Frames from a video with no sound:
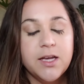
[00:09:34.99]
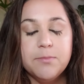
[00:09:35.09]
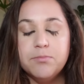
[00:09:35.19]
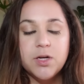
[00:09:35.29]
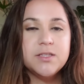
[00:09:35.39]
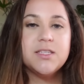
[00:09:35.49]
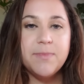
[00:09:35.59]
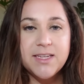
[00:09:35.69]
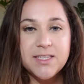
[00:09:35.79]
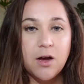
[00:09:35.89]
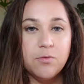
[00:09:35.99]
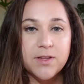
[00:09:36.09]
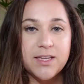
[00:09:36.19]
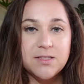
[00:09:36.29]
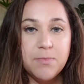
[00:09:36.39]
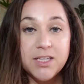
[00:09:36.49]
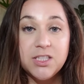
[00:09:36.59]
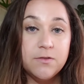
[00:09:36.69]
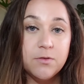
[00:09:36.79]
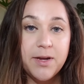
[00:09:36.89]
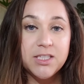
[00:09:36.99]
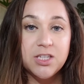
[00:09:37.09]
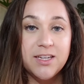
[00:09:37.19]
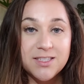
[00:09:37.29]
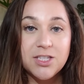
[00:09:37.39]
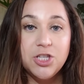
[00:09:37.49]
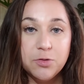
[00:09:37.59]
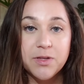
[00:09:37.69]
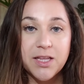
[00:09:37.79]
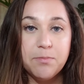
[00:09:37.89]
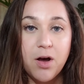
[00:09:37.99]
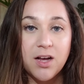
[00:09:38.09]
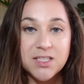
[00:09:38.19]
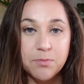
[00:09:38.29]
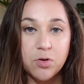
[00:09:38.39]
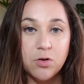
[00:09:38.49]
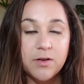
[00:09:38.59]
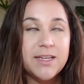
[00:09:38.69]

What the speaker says: immersed myself with as much information as humanly possible,